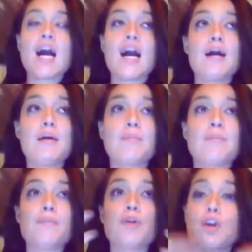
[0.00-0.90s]
Um,
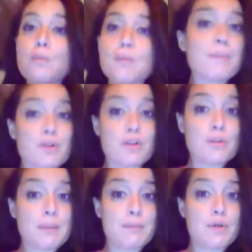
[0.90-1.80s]
hurt people
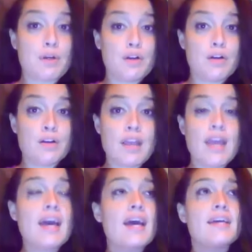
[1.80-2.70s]
hurt people.
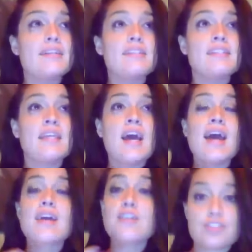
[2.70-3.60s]
And
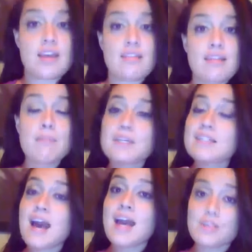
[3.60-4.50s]
I understand that because
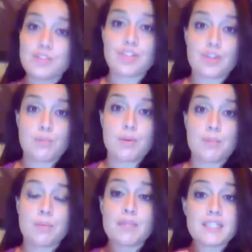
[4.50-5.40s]
I used to hurt
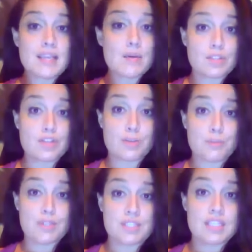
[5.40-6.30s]
people because I was a hurt
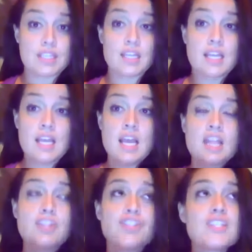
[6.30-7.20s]
person.
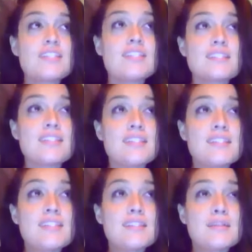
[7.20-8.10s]
Just
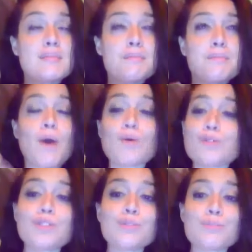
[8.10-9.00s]

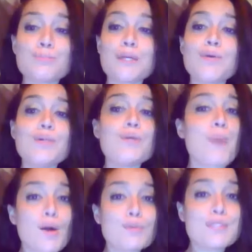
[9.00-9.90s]
post, be who you
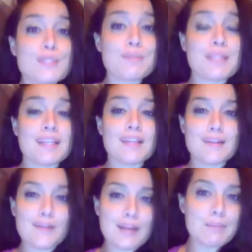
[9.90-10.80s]
post to be. You
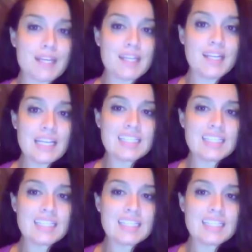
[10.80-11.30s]
know what I mean?